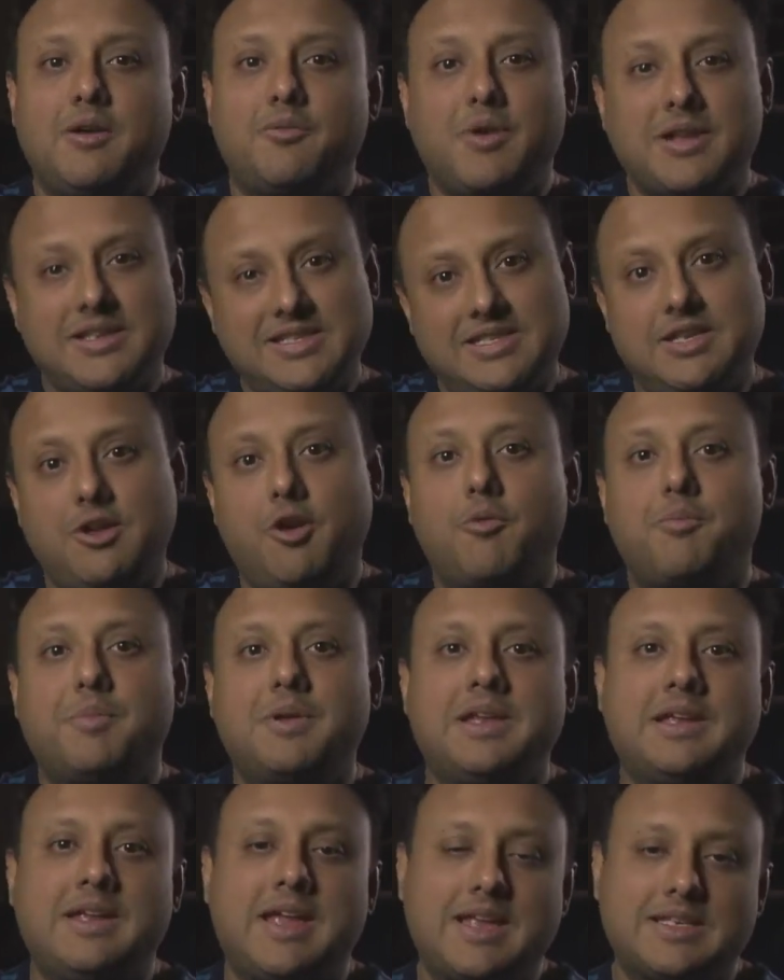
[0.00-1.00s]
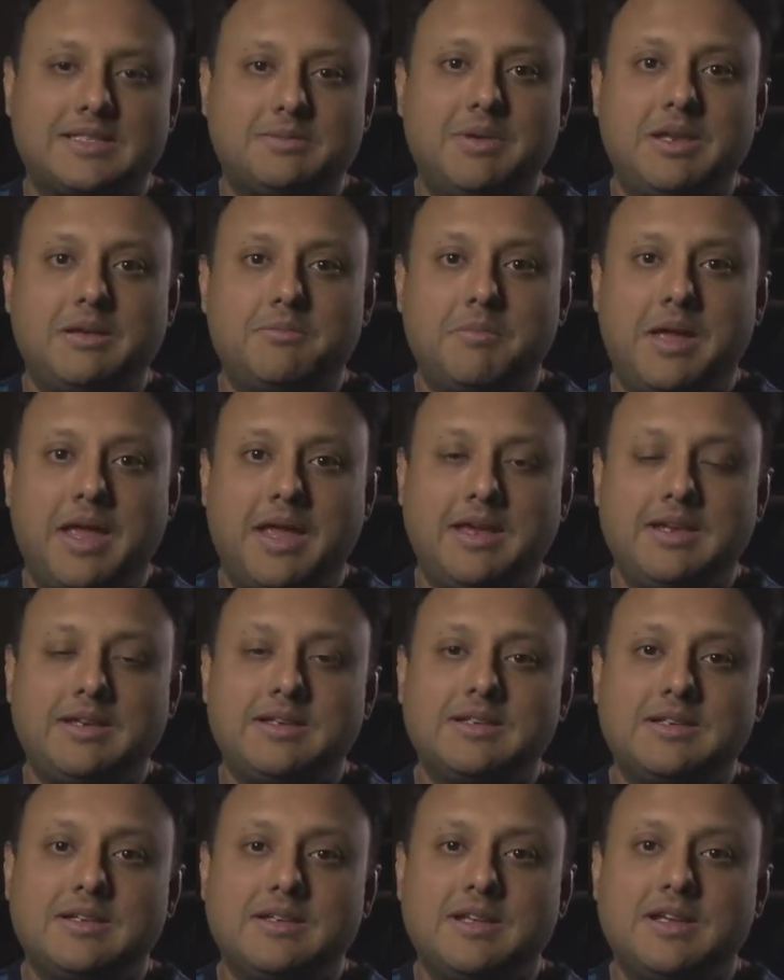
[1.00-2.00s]
Once the opening has been
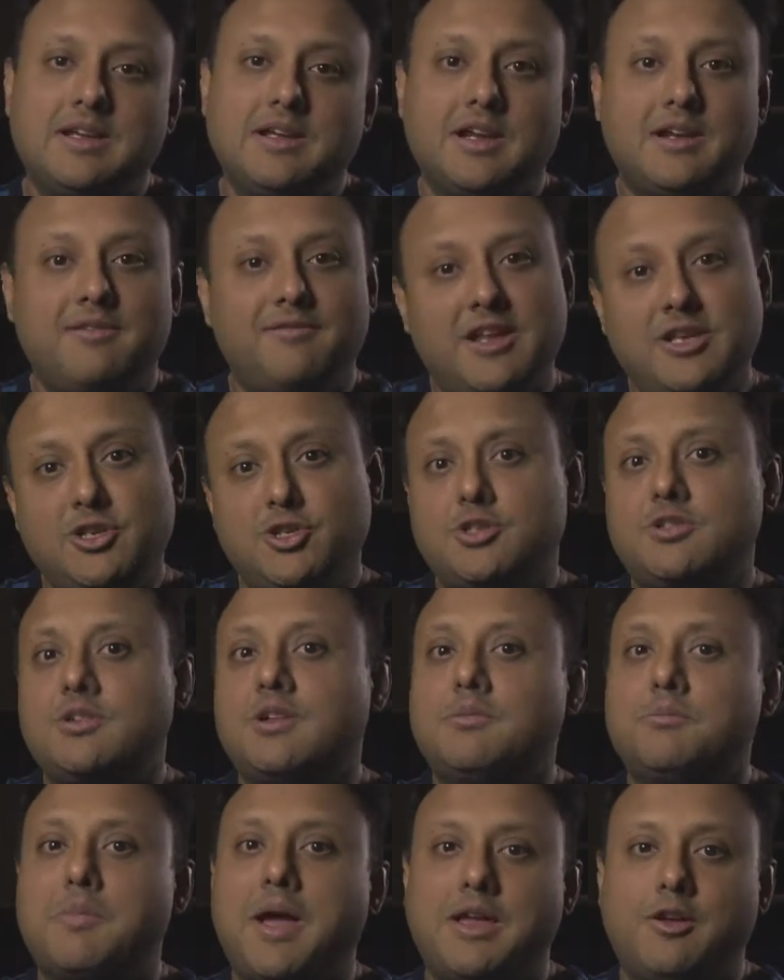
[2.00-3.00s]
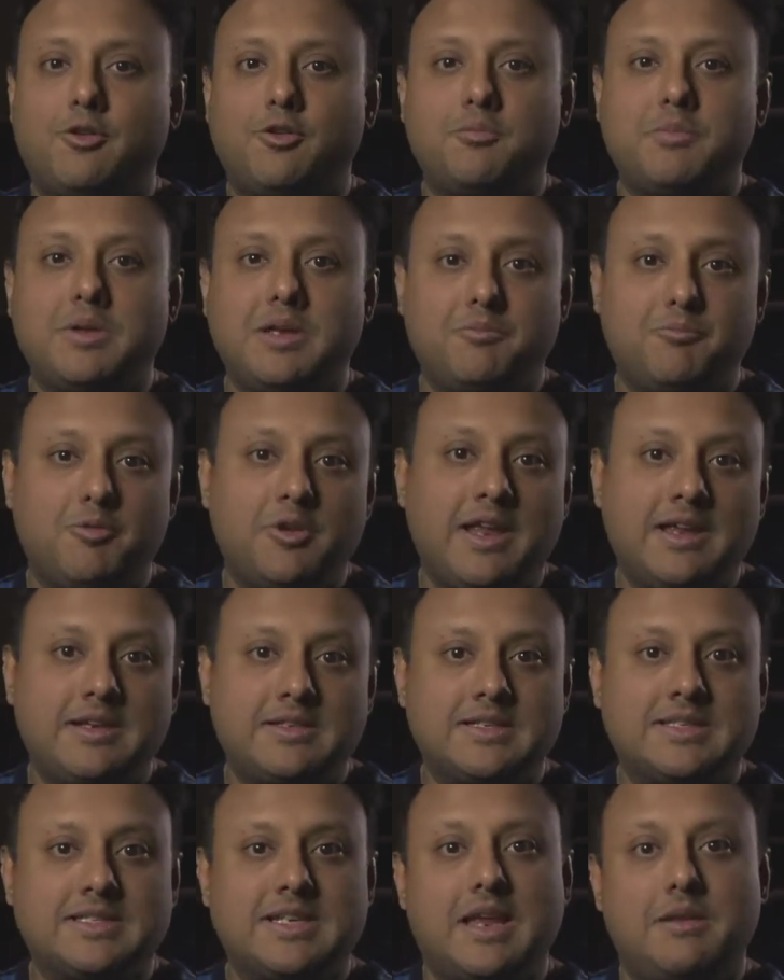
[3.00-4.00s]
made, conventional
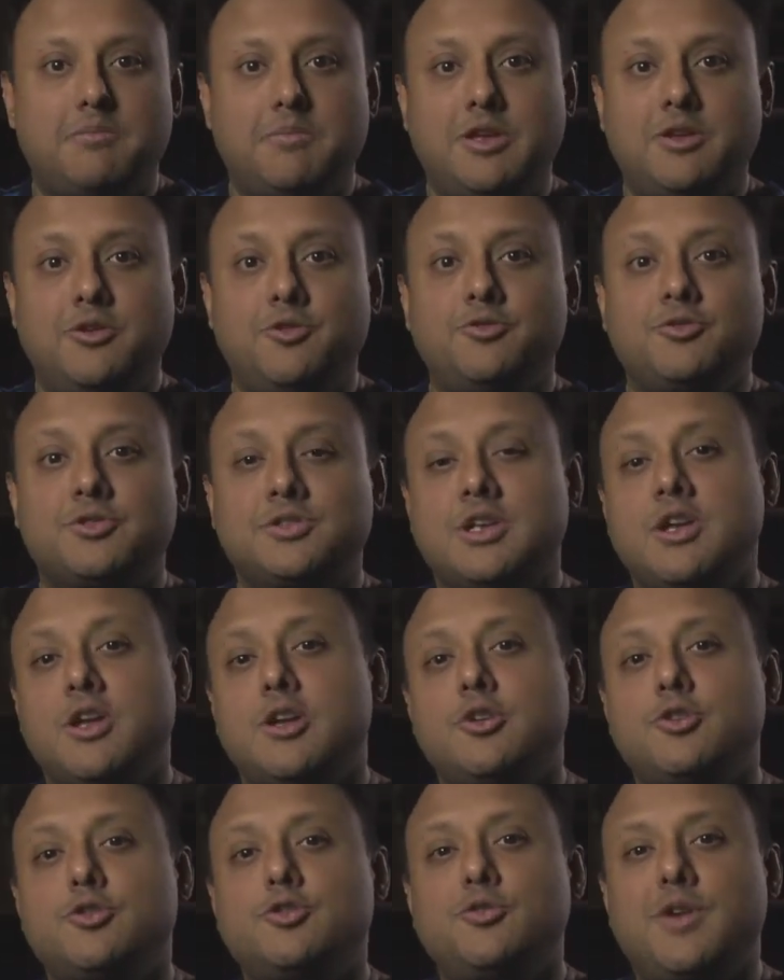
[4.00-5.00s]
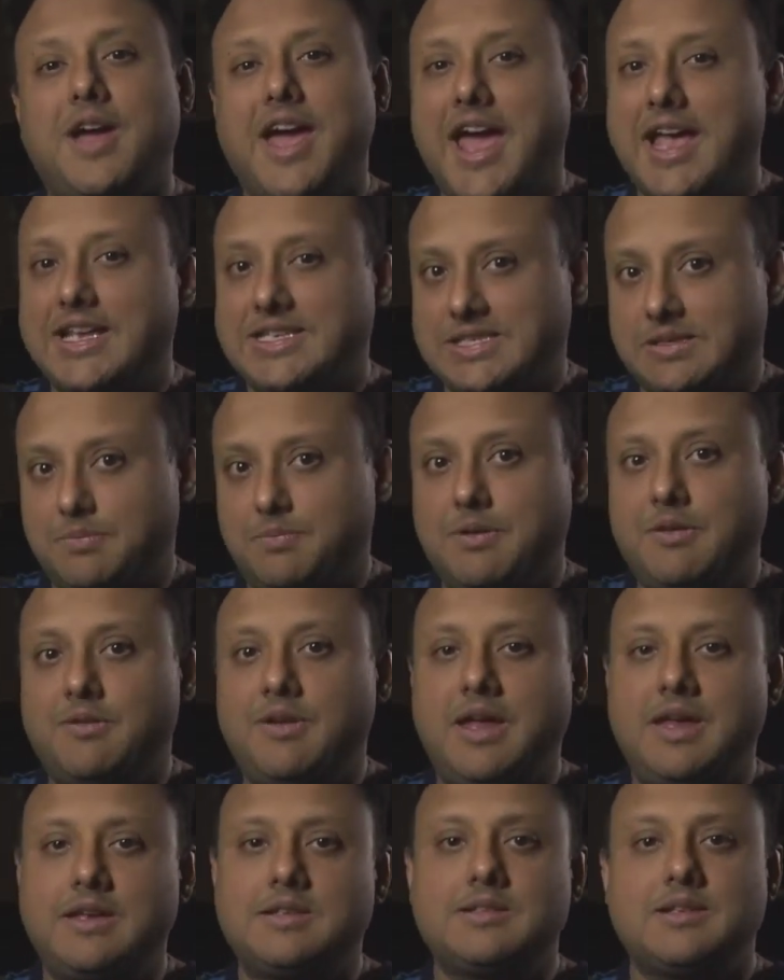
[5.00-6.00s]
micromanipulators can be used to
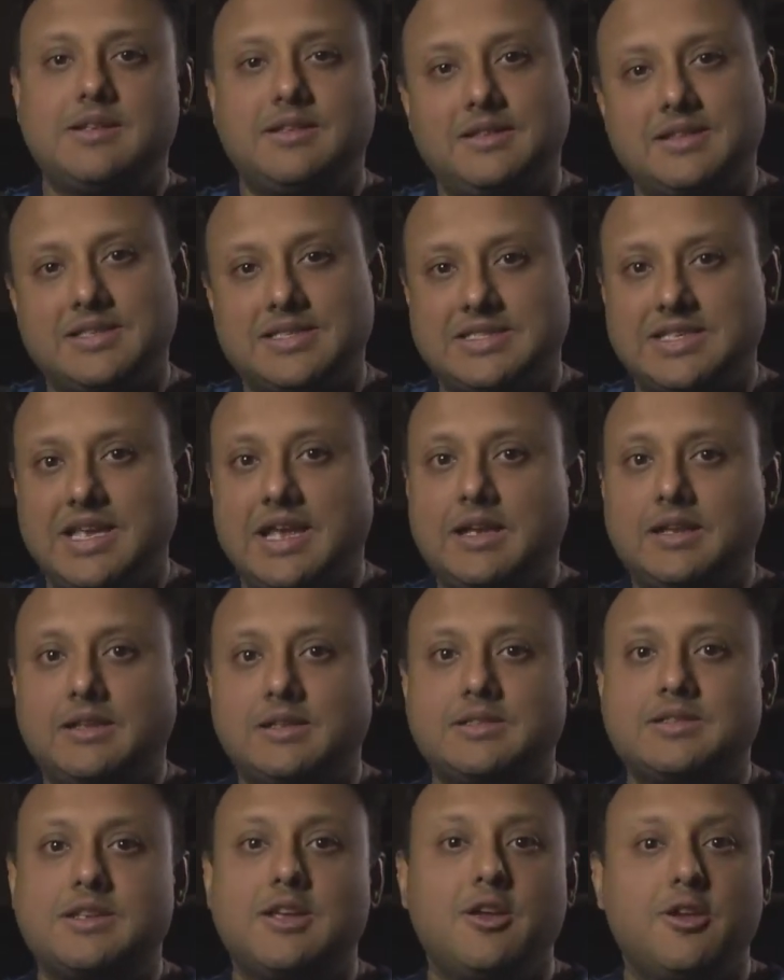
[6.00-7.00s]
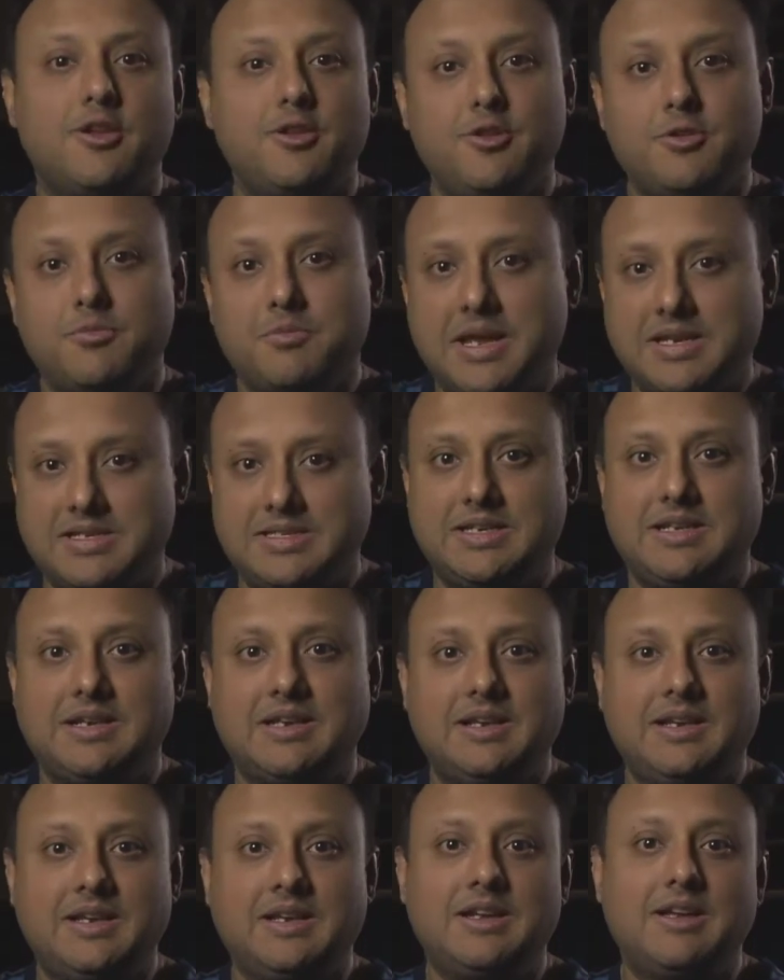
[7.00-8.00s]
aspirate the cells
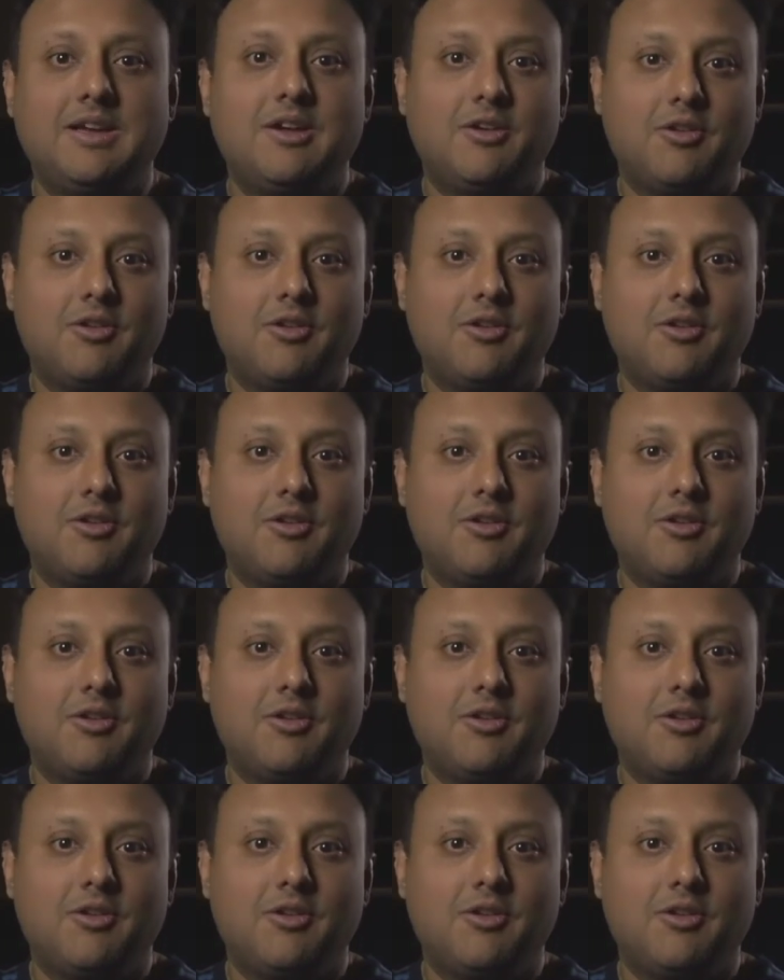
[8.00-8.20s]
pneumatically